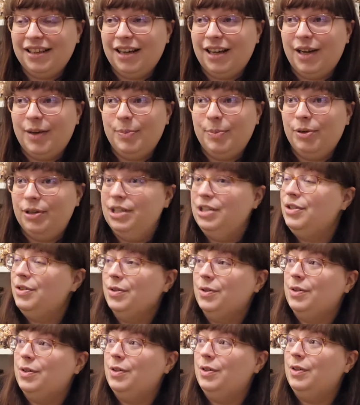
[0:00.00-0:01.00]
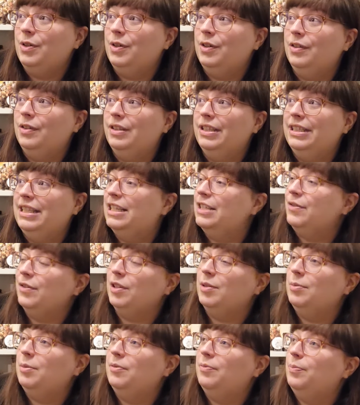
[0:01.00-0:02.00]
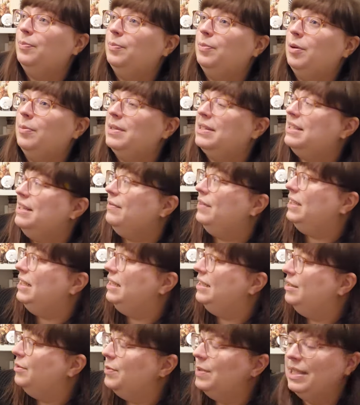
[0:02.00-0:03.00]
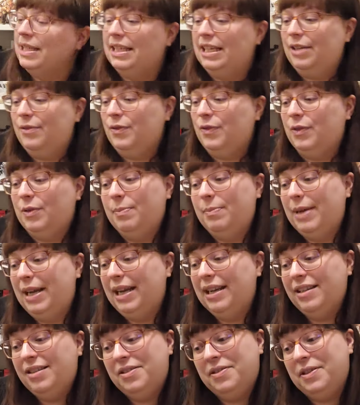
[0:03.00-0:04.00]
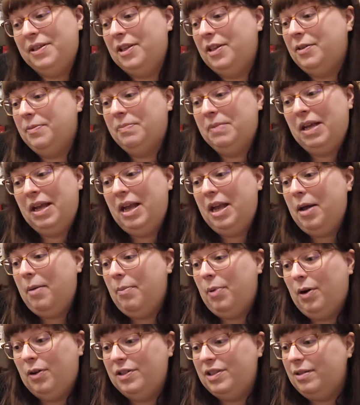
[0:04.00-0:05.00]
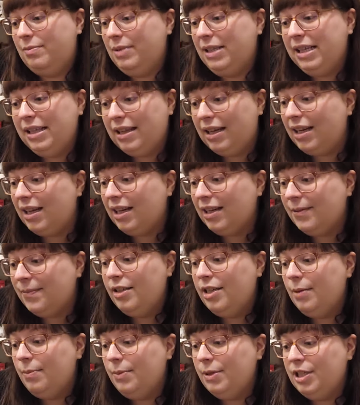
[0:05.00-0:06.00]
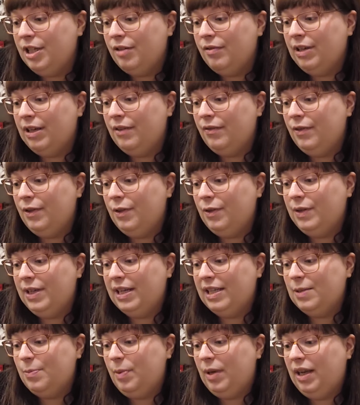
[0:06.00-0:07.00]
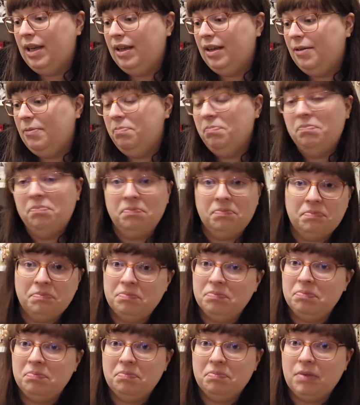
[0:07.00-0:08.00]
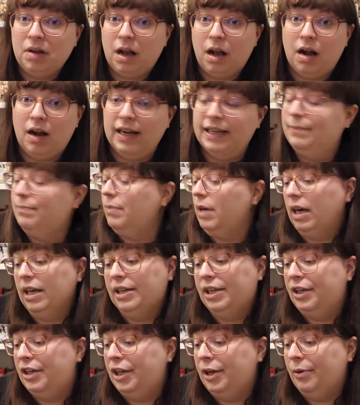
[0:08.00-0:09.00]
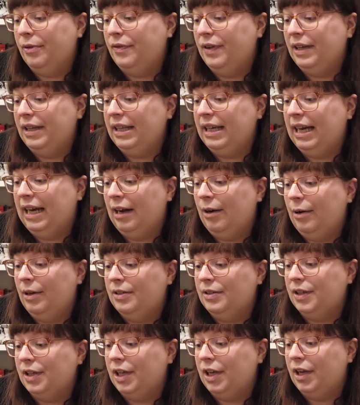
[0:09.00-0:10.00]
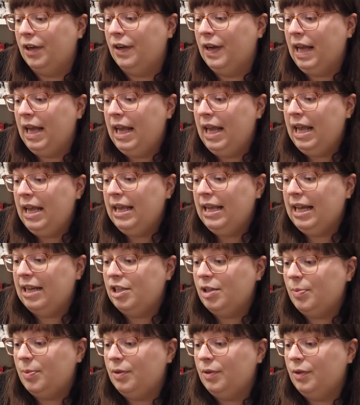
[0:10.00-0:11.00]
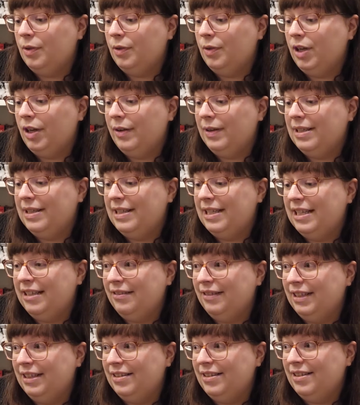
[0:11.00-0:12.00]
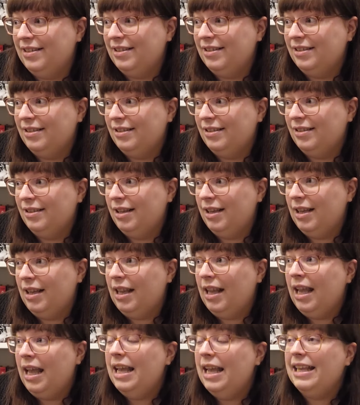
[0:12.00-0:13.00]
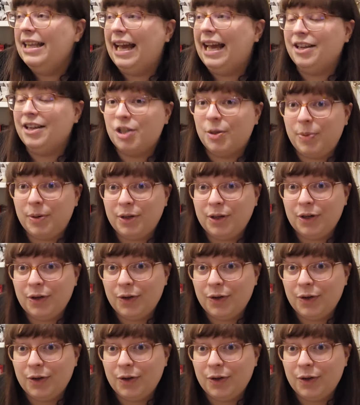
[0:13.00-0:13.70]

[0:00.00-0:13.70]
I'm pretty sure the next volume of Promise Neverland was a gift from Meg, so possibly that. Number generator for your next pick. I, I don't know, we'll figure that out as I go. Catch up on an ongoing series. Catch up on